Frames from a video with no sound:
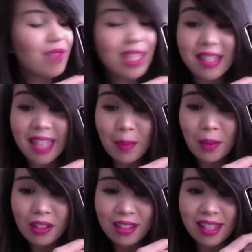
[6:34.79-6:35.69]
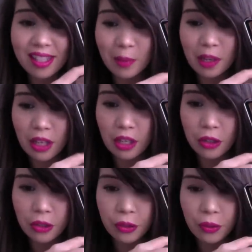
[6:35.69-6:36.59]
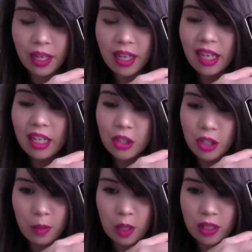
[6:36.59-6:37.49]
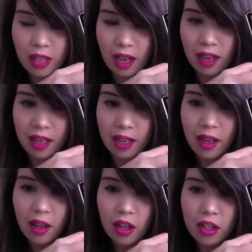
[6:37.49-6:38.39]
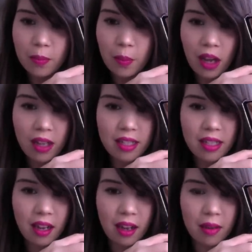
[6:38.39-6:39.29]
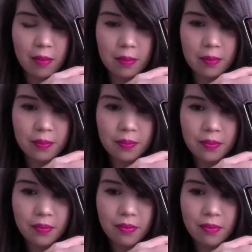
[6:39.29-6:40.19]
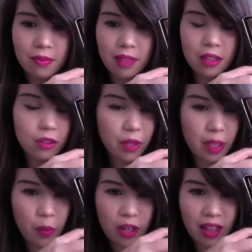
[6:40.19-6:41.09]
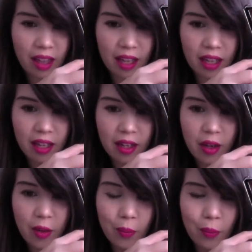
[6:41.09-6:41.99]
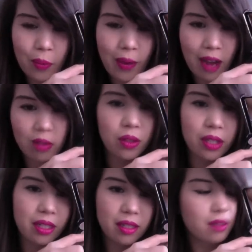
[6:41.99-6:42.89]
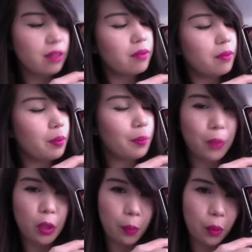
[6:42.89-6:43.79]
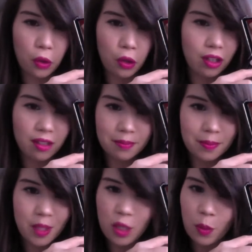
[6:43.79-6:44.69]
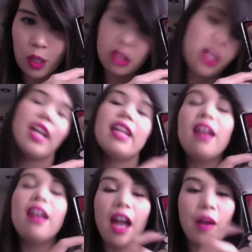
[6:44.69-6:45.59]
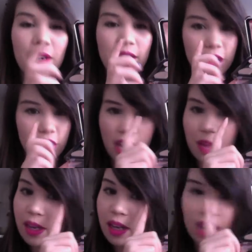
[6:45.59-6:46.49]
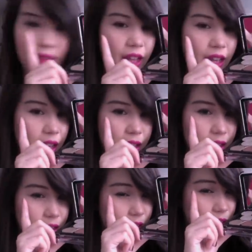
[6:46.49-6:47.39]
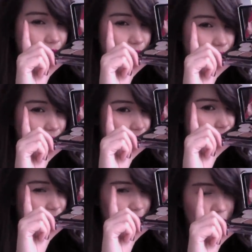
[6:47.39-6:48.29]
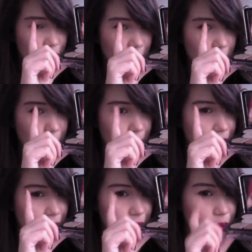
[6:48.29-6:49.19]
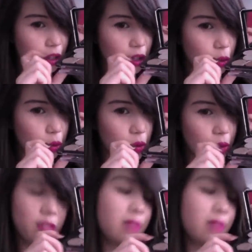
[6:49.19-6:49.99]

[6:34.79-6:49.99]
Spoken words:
Sable, this is one of the new shimmers I bought. It's really pretty, like brown, purple, shimmery shade. I wore it yesterday. I made kind of like a V shape, and it was really cool.